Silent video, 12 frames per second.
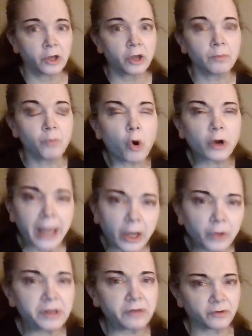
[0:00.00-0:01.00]
more
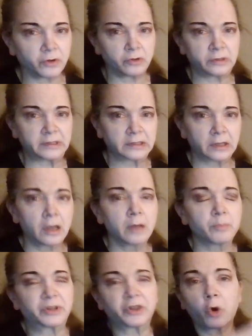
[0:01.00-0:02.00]
healthy foods,
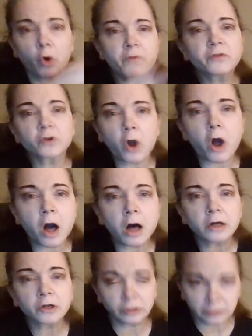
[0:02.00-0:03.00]
but the overall
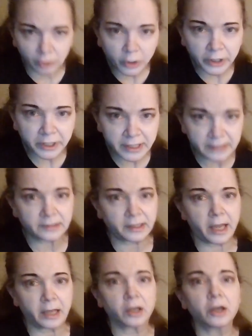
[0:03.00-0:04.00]
caloric
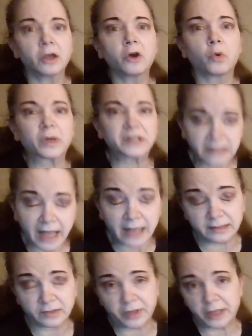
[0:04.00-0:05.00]
intake was
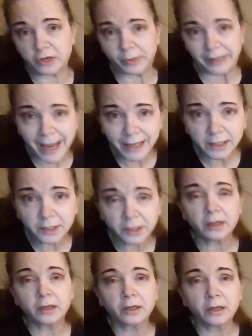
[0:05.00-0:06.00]
less. So they created
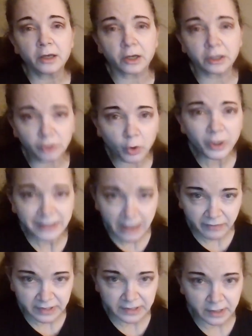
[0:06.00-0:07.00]
a caloric
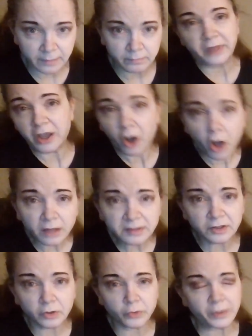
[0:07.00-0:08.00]
deficit. They
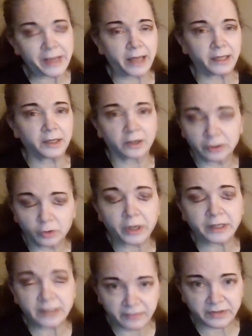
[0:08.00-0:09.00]
also created a
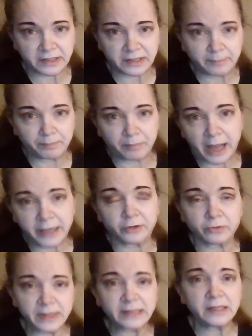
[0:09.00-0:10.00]
caloric deficit by
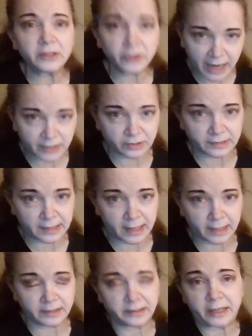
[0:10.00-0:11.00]
increasing their
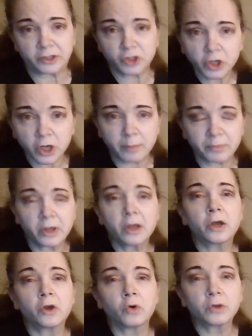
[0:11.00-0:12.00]
exercise. They took up
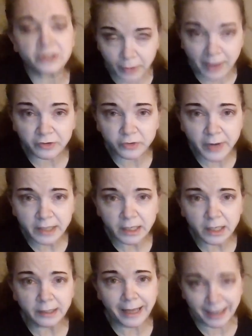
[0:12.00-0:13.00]
strength
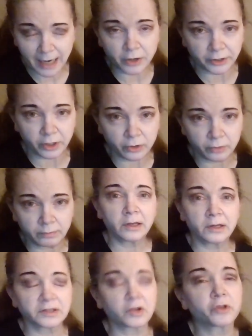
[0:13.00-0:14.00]
training and cardio.
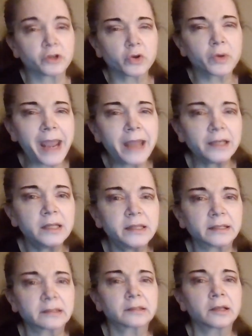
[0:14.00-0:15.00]
So they're creating
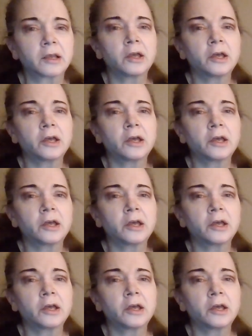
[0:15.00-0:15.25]
this